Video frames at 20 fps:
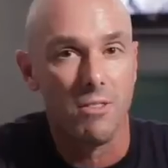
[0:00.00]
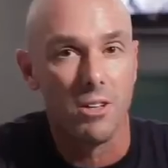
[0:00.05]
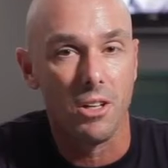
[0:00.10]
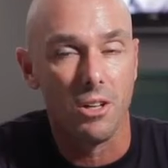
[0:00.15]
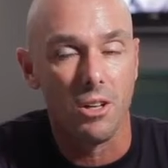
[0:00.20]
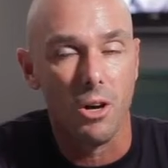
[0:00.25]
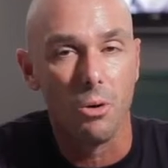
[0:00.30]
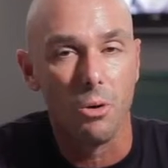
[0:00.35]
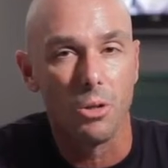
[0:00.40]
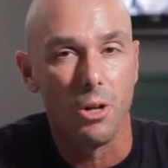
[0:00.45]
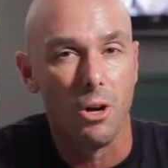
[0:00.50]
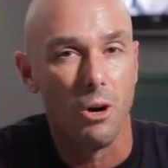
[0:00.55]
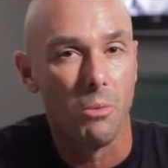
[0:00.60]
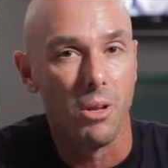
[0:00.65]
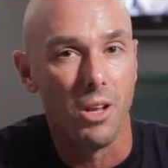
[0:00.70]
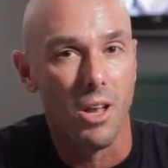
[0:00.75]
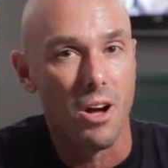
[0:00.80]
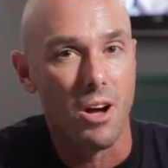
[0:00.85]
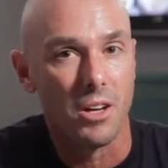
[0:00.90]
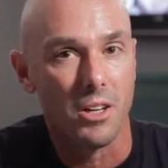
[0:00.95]
in Oklahoma
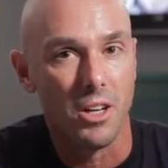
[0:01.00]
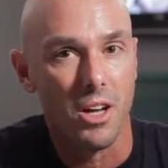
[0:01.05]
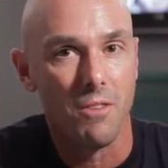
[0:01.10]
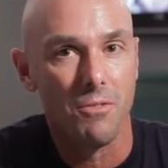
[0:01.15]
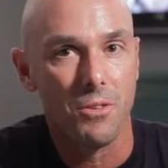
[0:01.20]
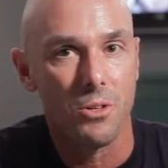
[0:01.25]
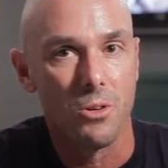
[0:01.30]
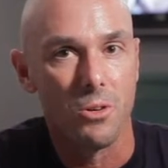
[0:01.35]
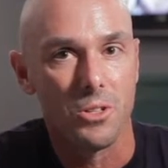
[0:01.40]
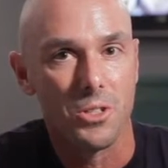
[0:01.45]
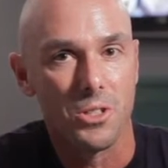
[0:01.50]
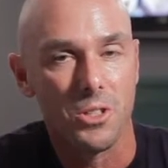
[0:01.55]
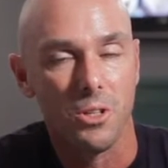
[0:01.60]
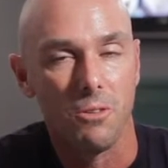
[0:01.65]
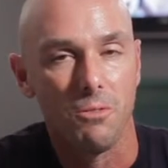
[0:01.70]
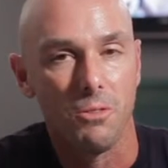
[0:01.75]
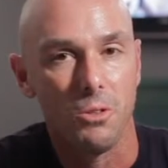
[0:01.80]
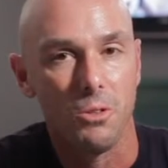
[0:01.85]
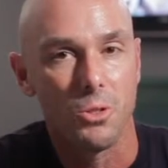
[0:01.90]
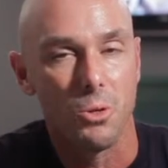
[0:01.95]
long enough, you're going to see a
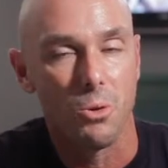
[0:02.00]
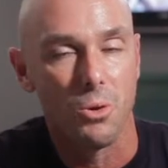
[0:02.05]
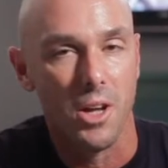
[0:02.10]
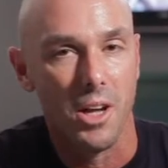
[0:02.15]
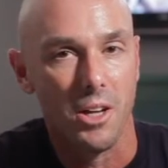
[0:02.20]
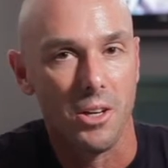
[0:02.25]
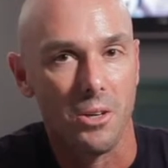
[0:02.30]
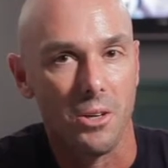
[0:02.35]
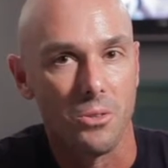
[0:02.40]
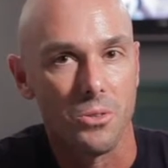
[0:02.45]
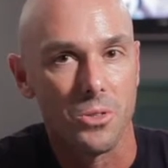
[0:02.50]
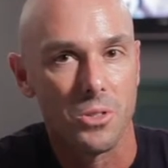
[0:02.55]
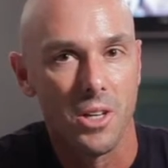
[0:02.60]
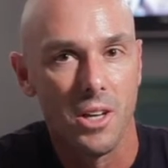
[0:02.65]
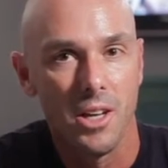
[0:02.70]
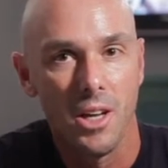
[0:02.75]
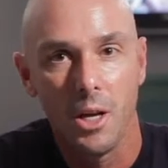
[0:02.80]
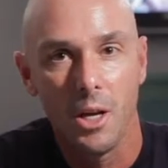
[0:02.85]
few tornadoes.